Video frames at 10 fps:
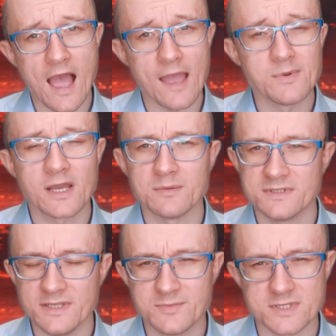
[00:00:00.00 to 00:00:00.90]
I become
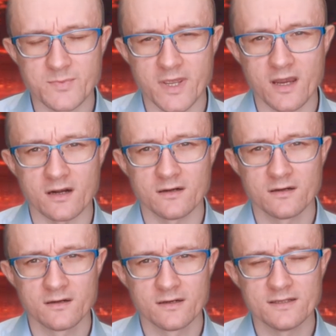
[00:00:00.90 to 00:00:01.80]
a deep despair.
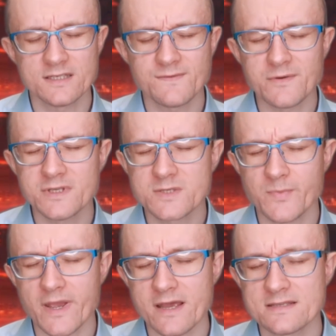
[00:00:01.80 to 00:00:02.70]
And this very
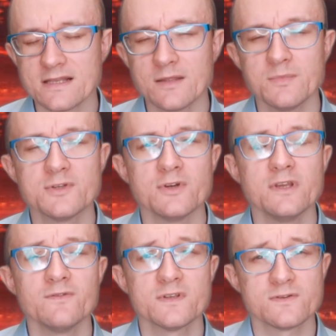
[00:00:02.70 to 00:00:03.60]
despair has led me to
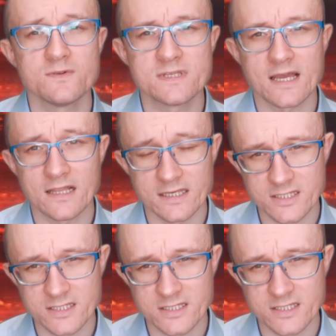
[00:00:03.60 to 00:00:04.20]
evil suicidal